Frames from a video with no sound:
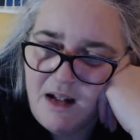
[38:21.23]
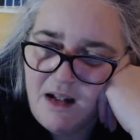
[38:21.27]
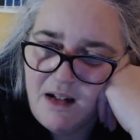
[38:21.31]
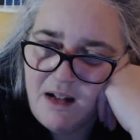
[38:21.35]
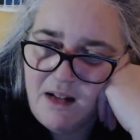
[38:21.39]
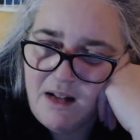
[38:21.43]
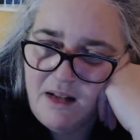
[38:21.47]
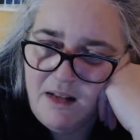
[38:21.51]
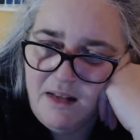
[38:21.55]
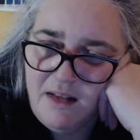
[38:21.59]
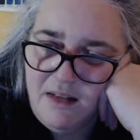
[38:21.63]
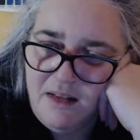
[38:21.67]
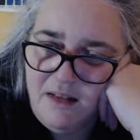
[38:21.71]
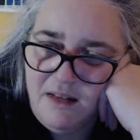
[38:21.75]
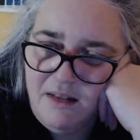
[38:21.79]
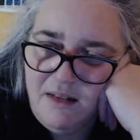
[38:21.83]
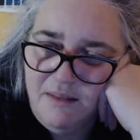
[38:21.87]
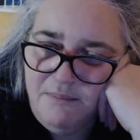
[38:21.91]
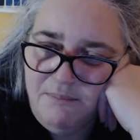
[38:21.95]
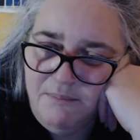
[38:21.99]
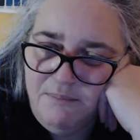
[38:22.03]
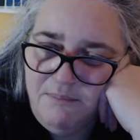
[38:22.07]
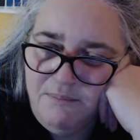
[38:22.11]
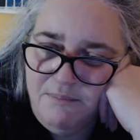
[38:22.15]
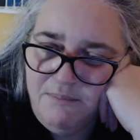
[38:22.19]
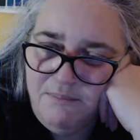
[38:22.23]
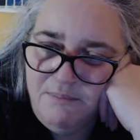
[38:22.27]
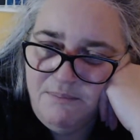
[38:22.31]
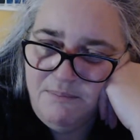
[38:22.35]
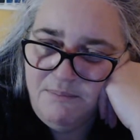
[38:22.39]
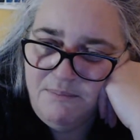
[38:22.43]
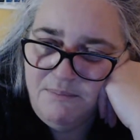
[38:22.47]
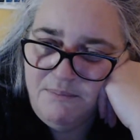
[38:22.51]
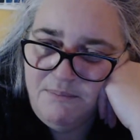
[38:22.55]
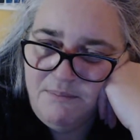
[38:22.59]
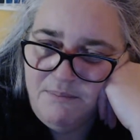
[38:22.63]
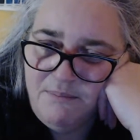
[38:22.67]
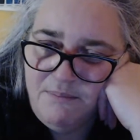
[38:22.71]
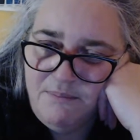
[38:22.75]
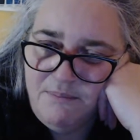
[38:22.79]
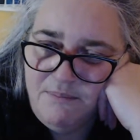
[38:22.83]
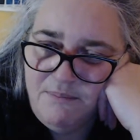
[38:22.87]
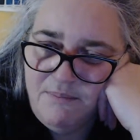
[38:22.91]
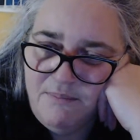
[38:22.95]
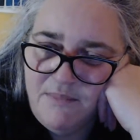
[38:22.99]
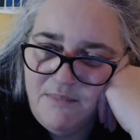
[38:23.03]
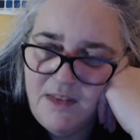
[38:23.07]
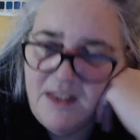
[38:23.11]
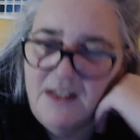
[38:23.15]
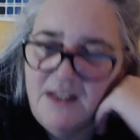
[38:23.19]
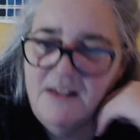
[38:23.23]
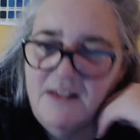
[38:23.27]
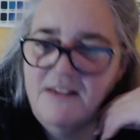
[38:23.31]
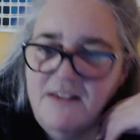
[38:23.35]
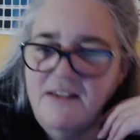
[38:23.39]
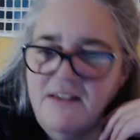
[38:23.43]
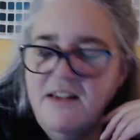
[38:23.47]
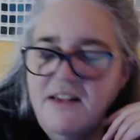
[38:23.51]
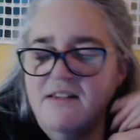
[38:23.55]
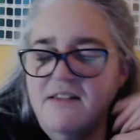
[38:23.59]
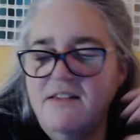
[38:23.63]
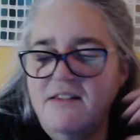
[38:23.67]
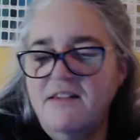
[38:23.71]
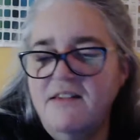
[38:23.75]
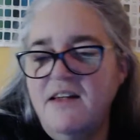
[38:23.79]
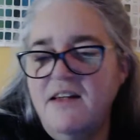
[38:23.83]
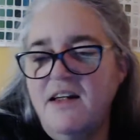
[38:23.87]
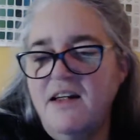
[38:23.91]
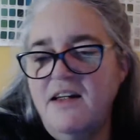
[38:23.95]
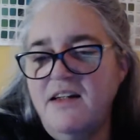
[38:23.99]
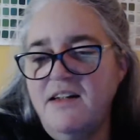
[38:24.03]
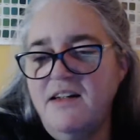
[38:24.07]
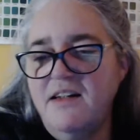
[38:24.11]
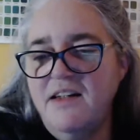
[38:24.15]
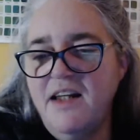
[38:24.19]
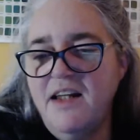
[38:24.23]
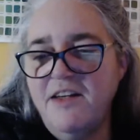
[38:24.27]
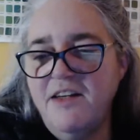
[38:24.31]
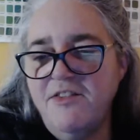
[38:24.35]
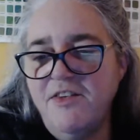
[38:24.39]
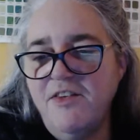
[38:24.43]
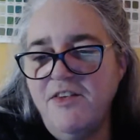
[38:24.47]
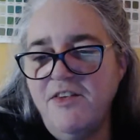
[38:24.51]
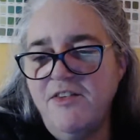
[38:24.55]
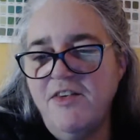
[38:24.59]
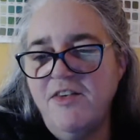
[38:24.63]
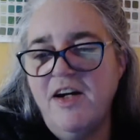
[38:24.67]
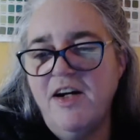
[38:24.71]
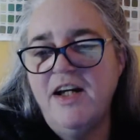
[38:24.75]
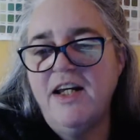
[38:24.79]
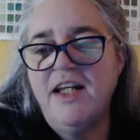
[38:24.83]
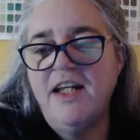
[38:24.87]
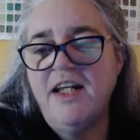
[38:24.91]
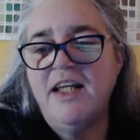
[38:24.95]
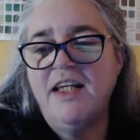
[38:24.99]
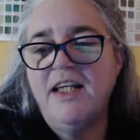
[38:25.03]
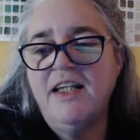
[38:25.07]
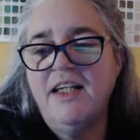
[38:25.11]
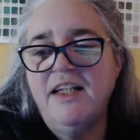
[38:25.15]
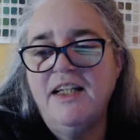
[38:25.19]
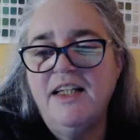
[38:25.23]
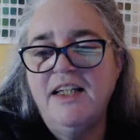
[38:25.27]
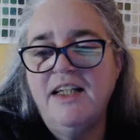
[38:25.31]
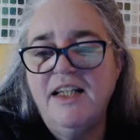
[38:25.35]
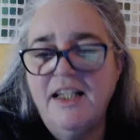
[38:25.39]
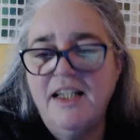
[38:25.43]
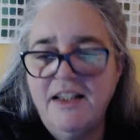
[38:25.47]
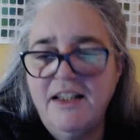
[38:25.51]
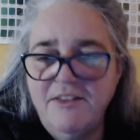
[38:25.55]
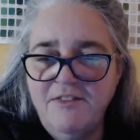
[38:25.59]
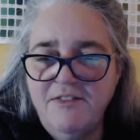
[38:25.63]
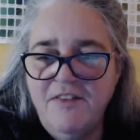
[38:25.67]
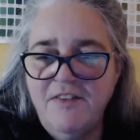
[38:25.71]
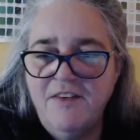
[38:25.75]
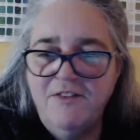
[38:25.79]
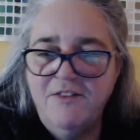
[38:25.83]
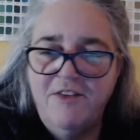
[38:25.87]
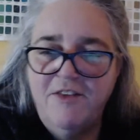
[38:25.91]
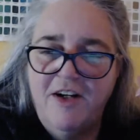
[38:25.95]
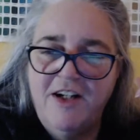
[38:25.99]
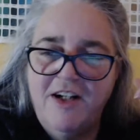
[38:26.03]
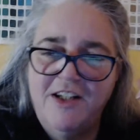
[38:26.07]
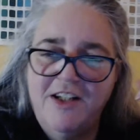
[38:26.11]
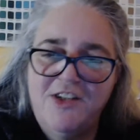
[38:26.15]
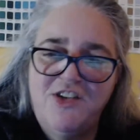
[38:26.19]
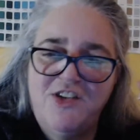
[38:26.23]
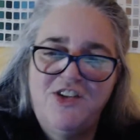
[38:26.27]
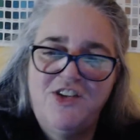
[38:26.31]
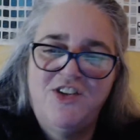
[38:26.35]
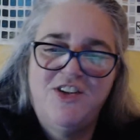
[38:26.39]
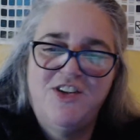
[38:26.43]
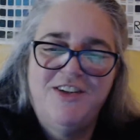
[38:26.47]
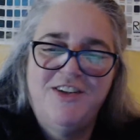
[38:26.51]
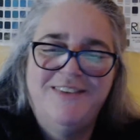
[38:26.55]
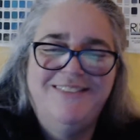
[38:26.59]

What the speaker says: Linda says, never ready, love the rush.